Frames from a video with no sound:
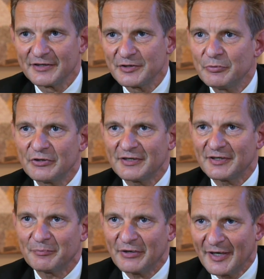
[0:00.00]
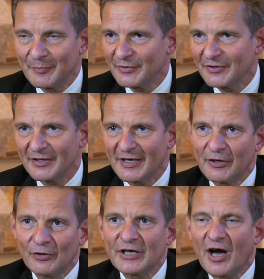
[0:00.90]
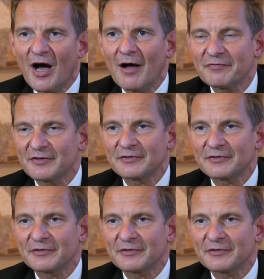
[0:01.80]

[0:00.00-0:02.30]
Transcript: You put it in the pipe, and only half